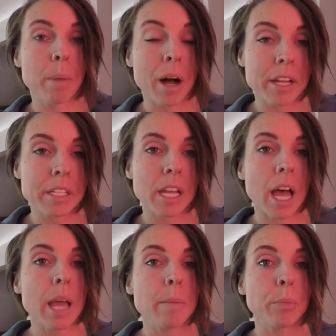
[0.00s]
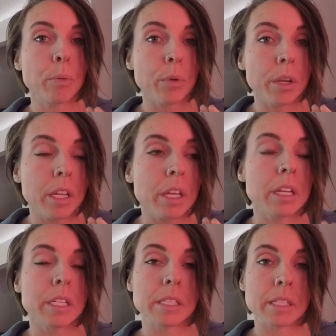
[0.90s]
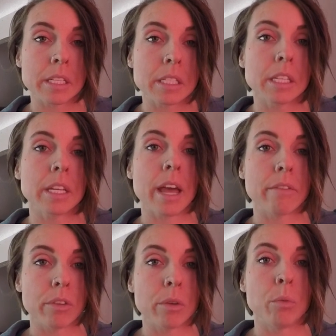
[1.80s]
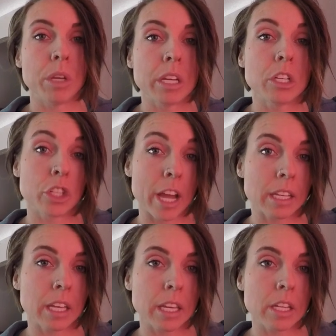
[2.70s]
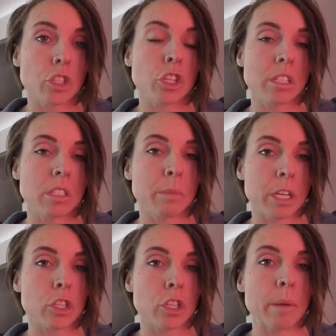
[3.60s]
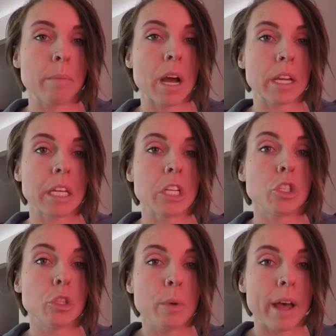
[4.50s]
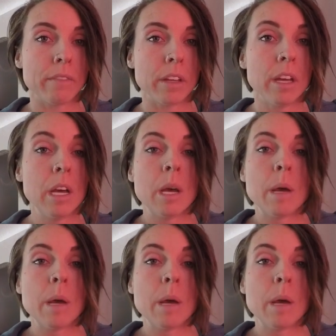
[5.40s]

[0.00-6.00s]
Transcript: but I'm pretty consistent every week in checking it just to make sure I'm not getting too heavy